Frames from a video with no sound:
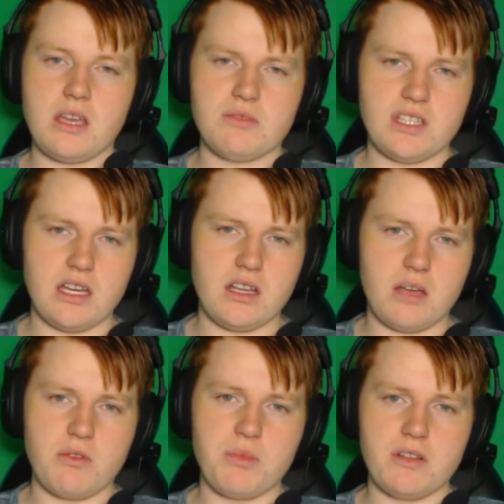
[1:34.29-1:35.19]
game's starting to
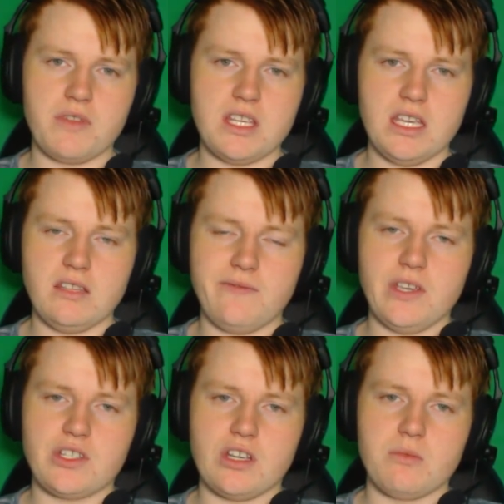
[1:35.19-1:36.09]
come a bit of a yearly
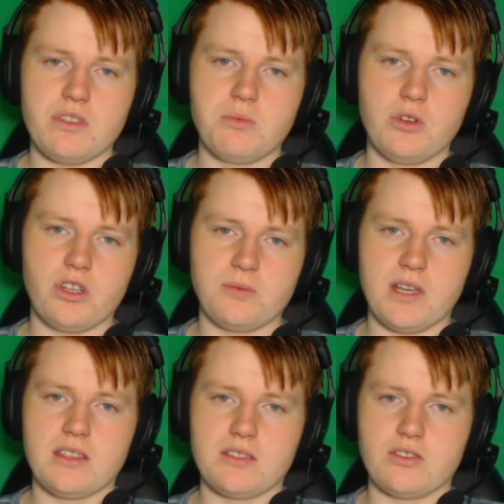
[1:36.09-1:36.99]
fixture, with the Bulldogs
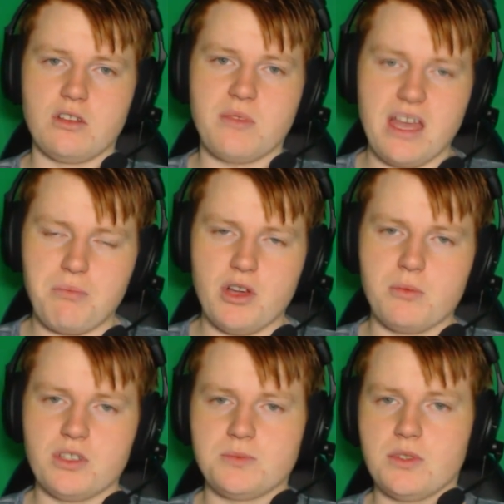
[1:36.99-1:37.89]
playing the Storm at
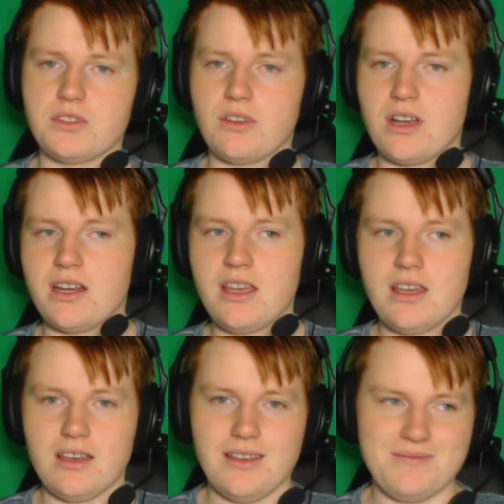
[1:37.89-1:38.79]
Belmore Sports Ground.
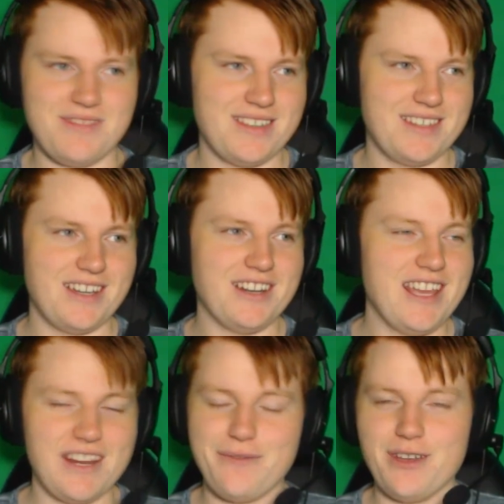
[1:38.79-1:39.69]
I don't
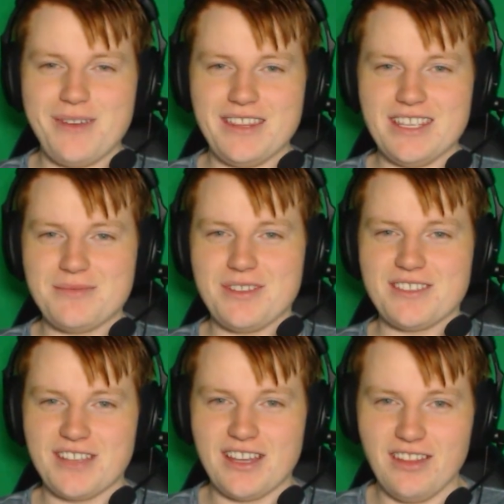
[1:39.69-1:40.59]
know how to feel about this,
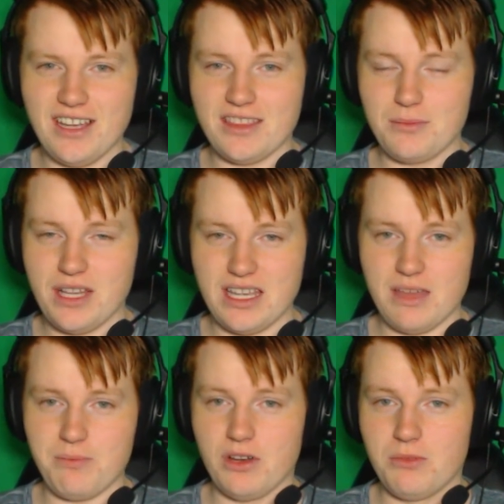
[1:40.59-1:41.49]
because I like them
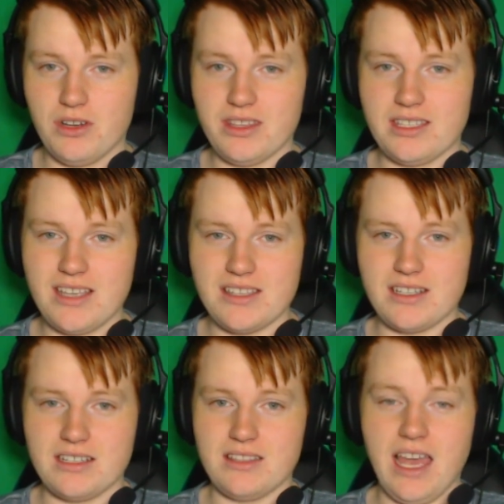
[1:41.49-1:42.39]
playing at Belmore in the sense
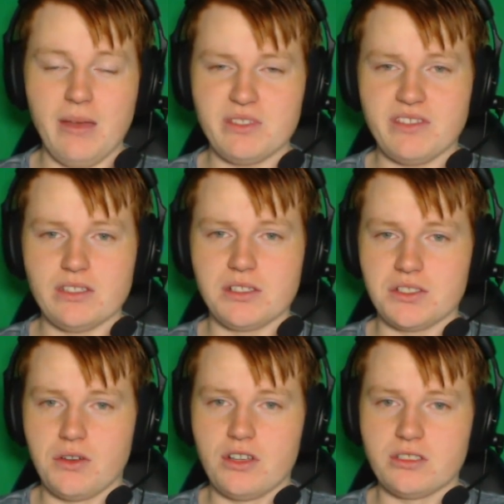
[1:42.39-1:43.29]
that the atmosphere
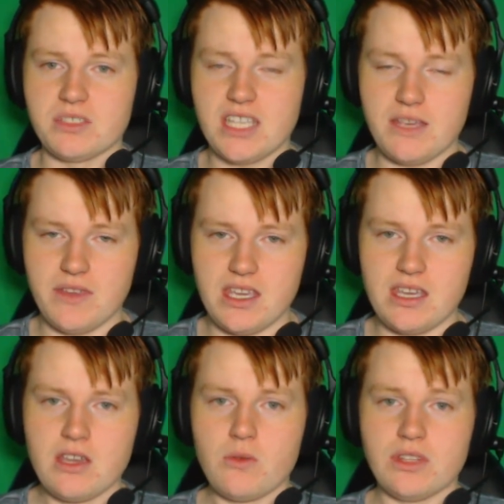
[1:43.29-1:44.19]
looks awesome on
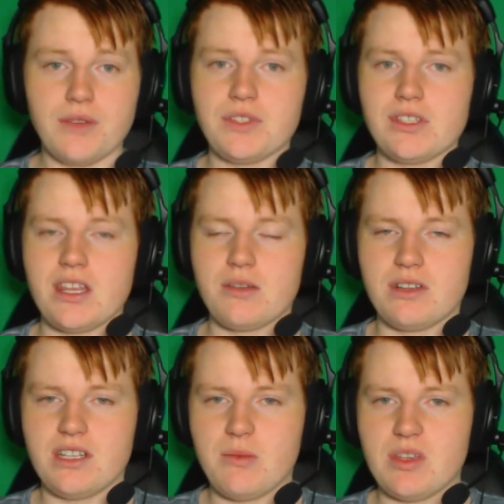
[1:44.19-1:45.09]
TV. Would love to go there
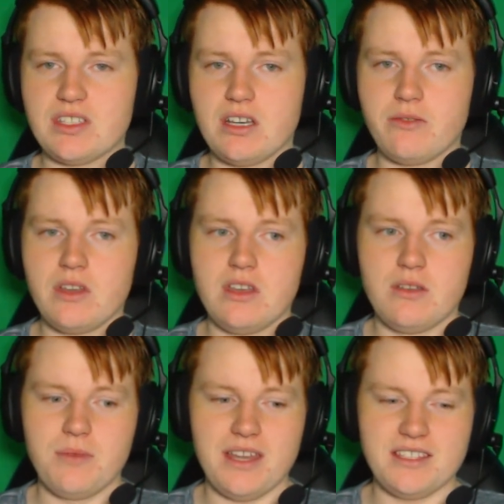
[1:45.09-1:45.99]
one day
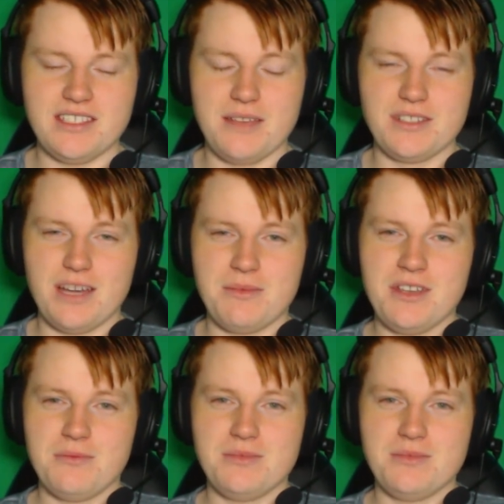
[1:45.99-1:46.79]
myself. But at the same time,